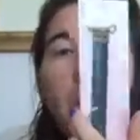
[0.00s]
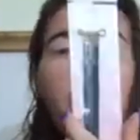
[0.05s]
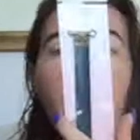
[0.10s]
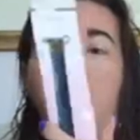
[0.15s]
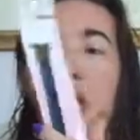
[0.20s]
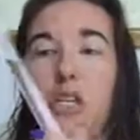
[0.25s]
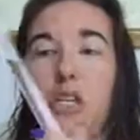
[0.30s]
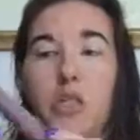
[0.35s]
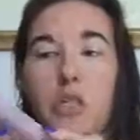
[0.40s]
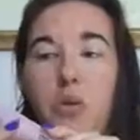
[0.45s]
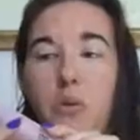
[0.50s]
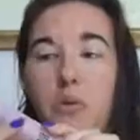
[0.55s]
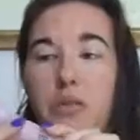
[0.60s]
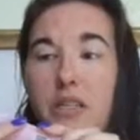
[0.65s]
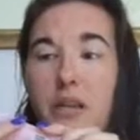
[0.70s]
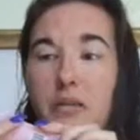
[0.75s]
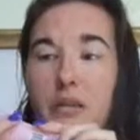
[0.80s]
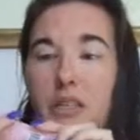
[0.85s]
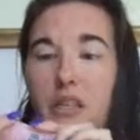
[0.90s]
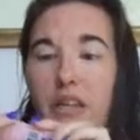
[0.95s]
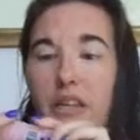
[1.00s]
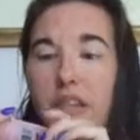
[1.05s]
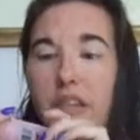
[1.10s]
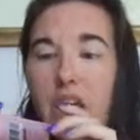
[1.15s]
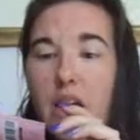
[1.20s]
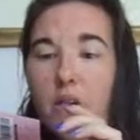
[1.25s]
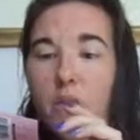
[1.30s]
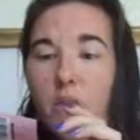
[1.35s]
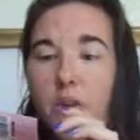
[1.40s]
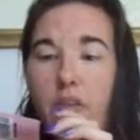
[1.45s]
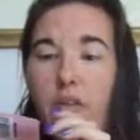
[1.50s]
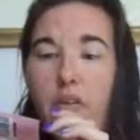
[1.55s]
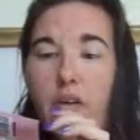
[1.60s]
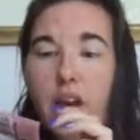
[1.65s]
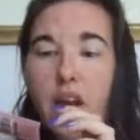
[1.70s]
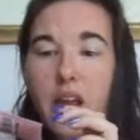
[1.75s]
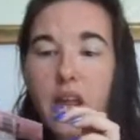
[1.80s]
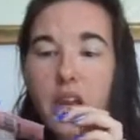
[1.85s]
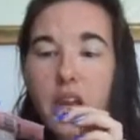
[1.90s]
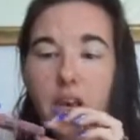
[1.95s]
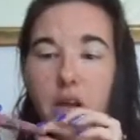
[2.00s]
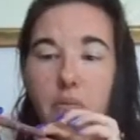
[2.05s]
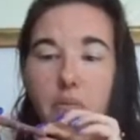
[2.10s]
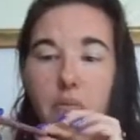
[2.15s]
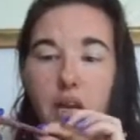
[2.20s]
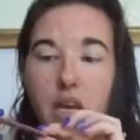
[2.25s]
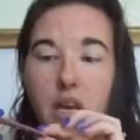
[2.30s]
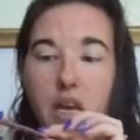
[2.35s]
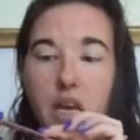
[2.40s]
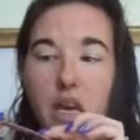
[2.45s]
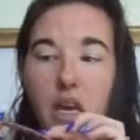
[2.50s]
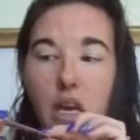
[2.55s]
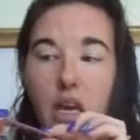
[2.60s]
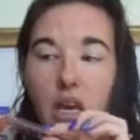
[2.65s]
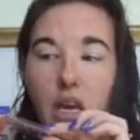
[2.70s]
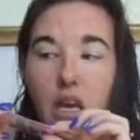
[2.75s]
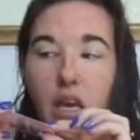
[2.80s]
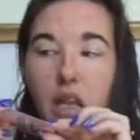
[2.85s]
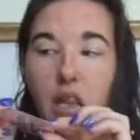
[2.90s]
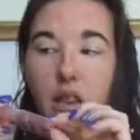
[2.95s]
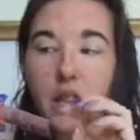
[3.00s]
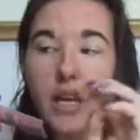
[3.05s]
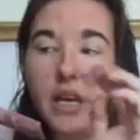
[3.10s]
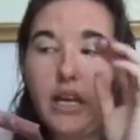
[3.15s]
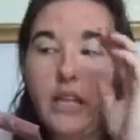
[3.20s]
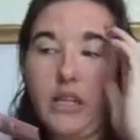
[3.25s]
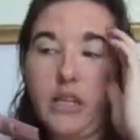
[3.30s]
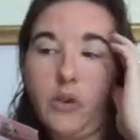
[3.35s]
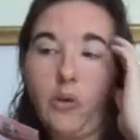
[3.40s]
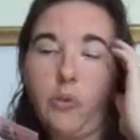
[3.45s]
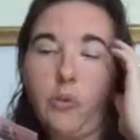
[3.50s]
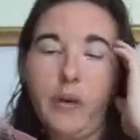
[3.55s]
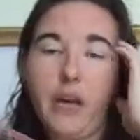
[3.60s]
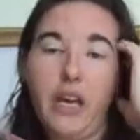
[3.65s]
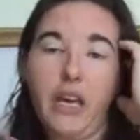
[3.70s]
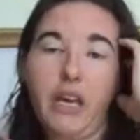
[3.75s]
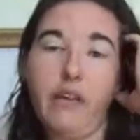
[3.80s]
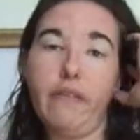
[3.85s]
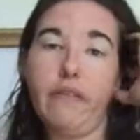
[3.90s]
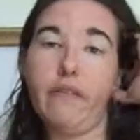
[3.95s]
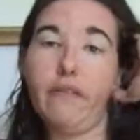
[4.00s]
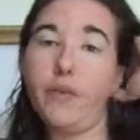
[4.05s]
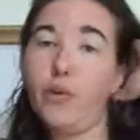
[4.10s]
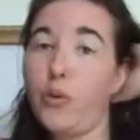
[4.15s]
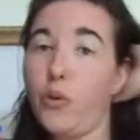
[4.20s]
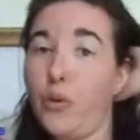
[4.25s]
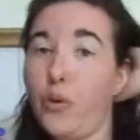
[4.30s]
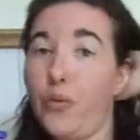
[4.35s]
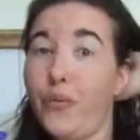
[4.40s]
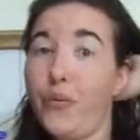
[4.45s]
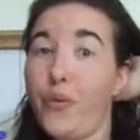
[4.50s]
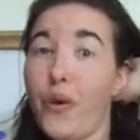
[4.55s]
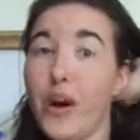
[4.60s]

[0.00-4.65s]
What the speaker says: what I can do with something like that, whether I end up making like a little baggie for